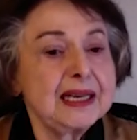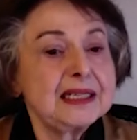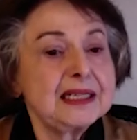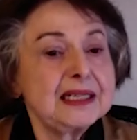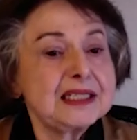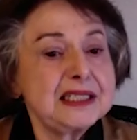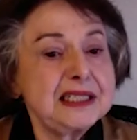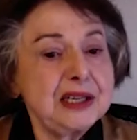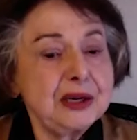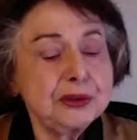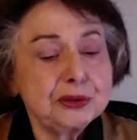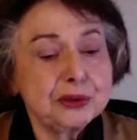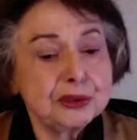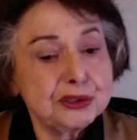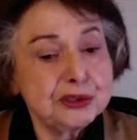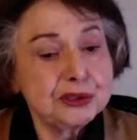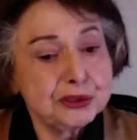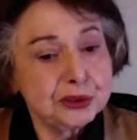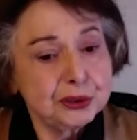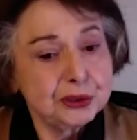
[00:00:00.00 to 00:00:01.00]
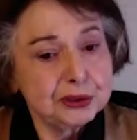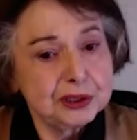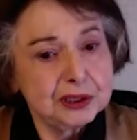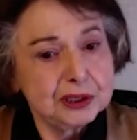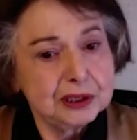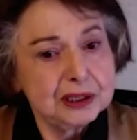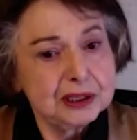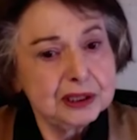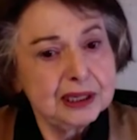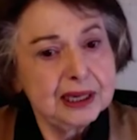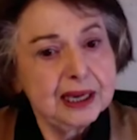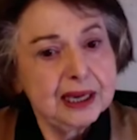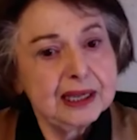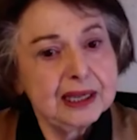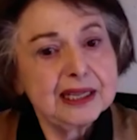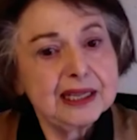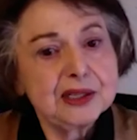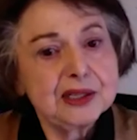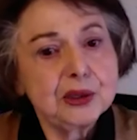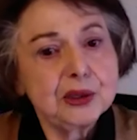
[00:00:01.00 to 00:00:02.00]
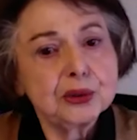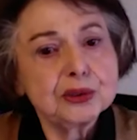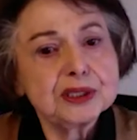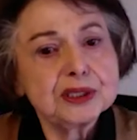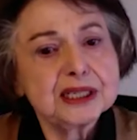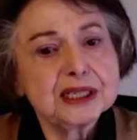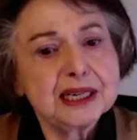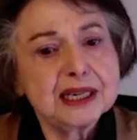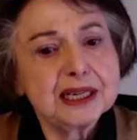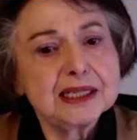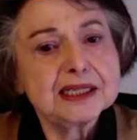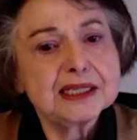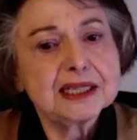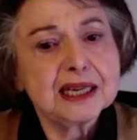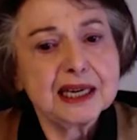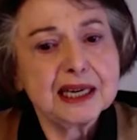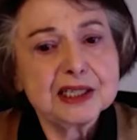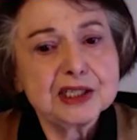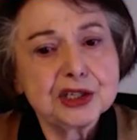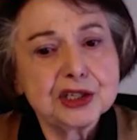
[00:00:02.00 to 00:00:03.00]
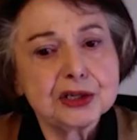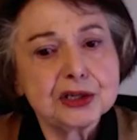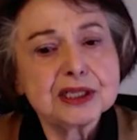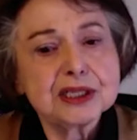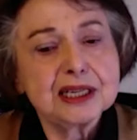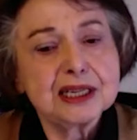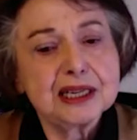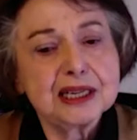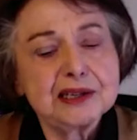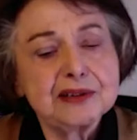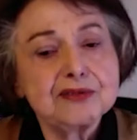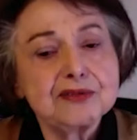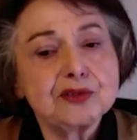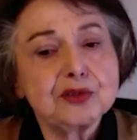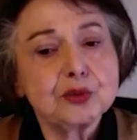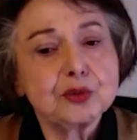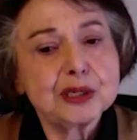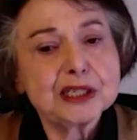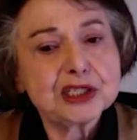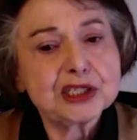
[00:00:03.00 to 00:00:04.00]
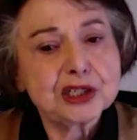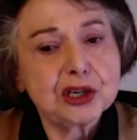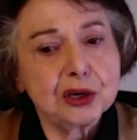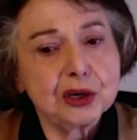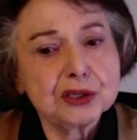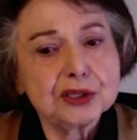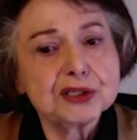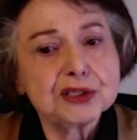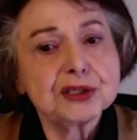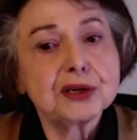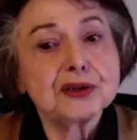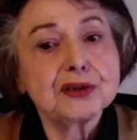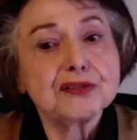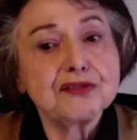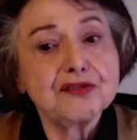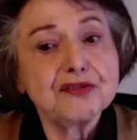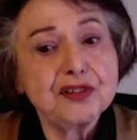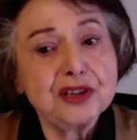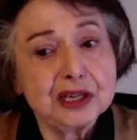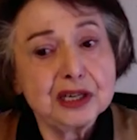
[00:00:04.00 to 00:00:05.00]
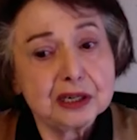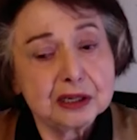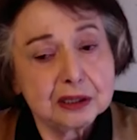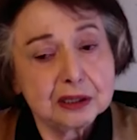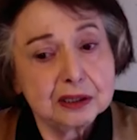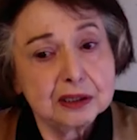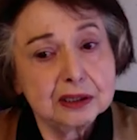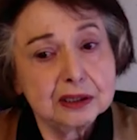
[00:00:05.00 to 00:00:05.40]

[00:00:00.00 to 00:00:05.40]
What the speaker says: She understood that those kids had just lived with constant fear.